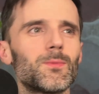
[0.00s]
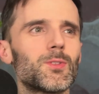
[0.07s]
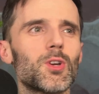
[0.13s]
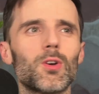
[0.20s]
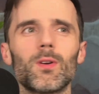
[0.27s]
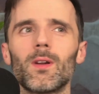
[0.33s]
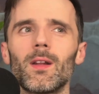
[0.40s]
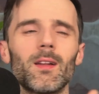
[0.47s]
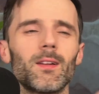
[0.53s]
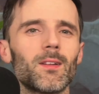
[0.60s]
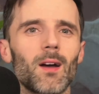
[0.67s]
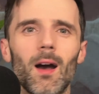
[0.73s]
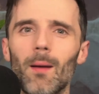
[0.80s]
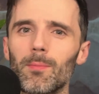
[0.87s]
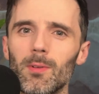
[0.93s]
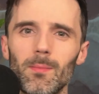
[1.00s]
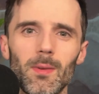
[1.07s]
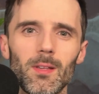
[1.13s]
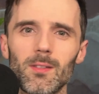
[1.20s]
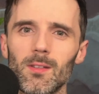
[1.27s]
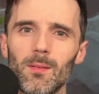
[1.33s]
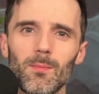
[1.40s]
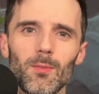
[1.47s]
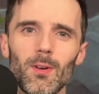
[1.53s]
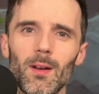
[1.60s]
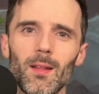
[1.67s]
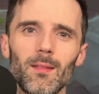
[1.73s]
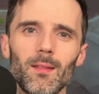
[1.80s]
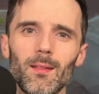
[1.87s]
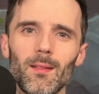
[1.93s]
turn it into optimism or
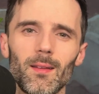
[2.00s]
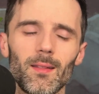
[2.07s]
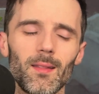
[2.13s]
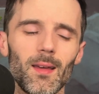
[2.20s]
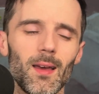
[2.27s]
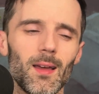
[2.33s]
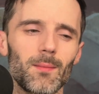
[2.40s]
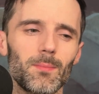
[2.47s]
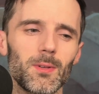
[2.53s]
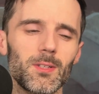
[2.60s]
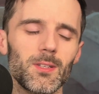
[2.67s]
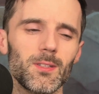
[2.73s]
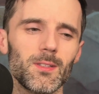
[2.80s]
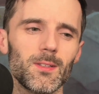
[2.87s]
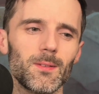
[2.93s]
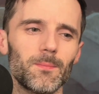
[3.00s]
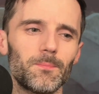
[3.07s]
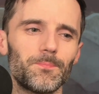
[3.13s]
anything like that, but just